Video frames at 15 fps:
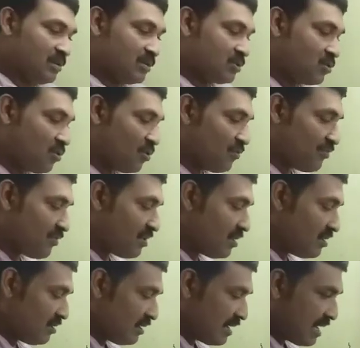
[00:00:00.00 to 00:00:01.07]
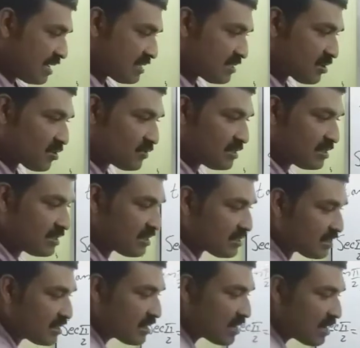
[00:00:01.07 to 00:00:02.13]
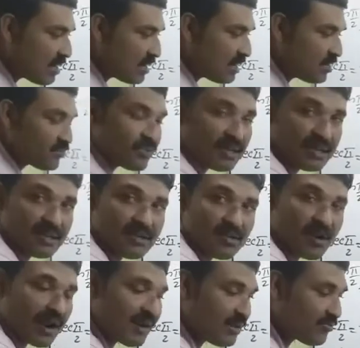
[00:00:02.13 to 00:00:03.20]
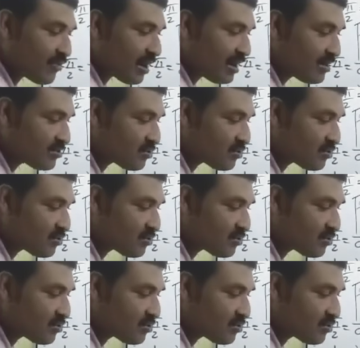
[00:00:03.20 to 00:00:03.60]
So, the answer of this is infinity or undefined.